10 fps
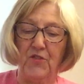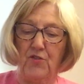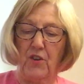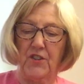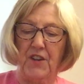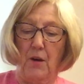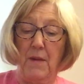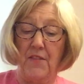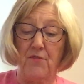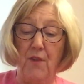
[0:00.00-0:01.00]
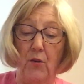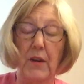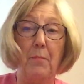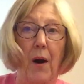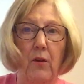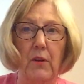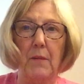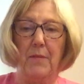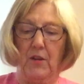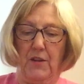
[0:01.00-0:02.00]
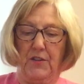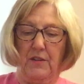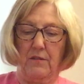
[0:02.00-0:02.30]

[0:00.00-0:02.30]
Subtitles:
crocodile met the roly-poly bird.